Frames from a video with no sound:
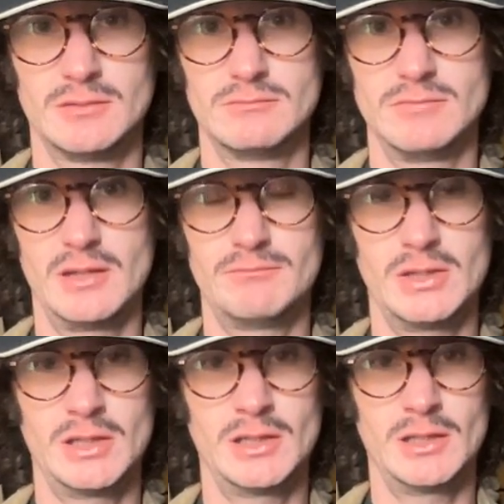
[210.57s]

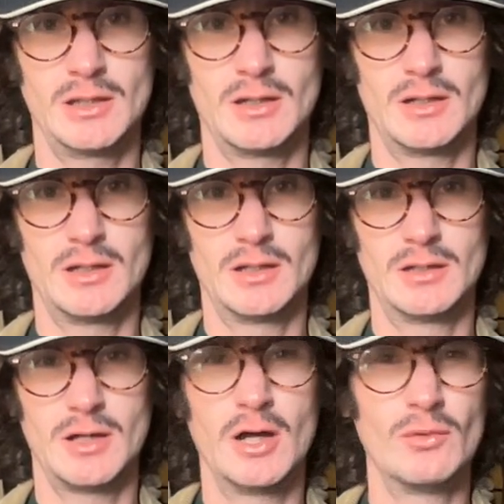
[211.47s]
Maybe
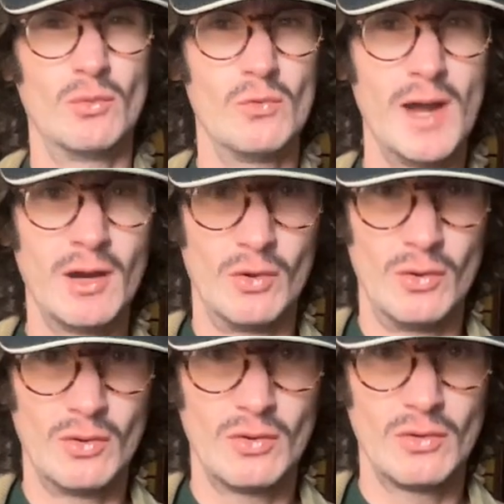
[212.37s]

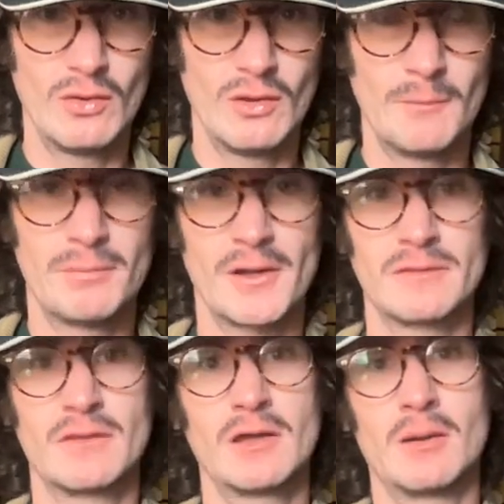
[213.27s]
unwell. But I
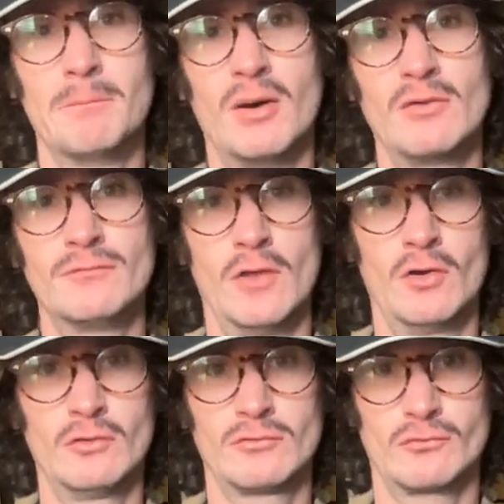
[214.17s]
think above
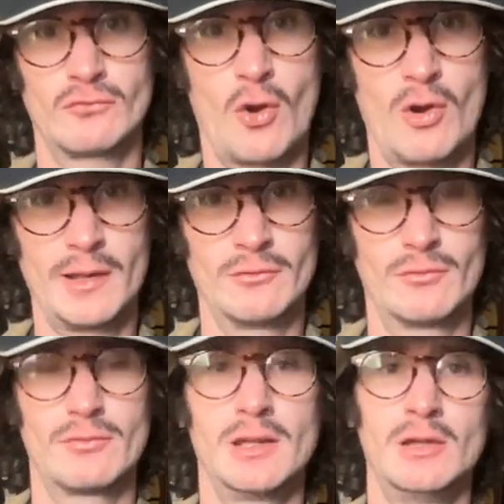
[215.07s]
those, raw
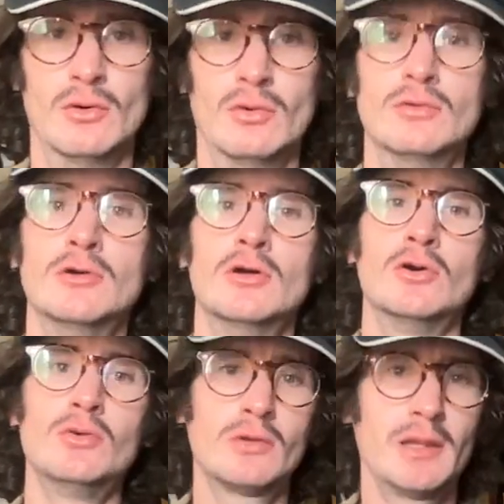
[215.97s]
and real.
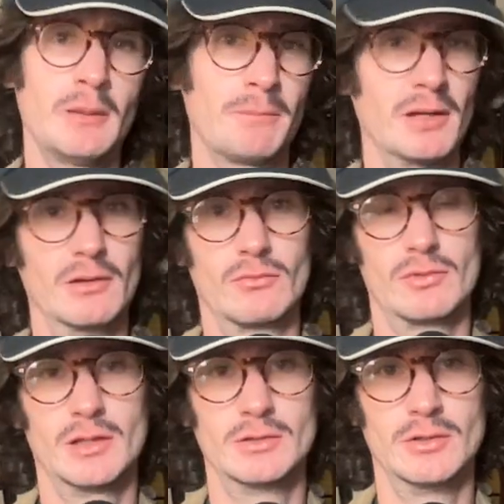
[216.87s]
Who keeping it
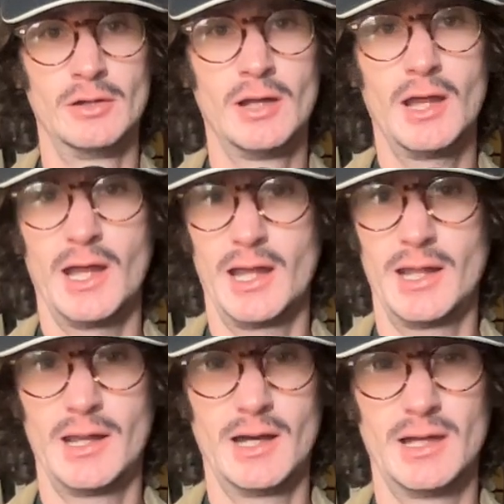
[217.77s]
realer?
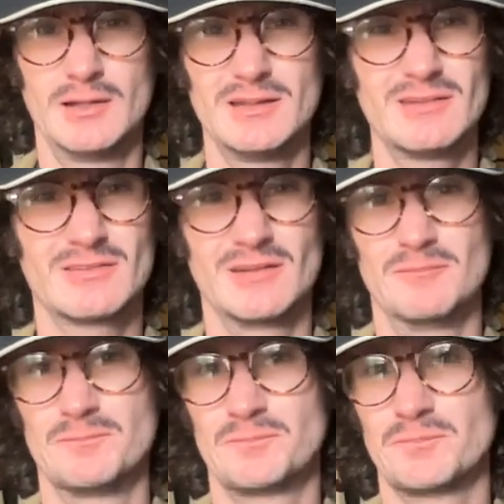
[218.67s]
And listen,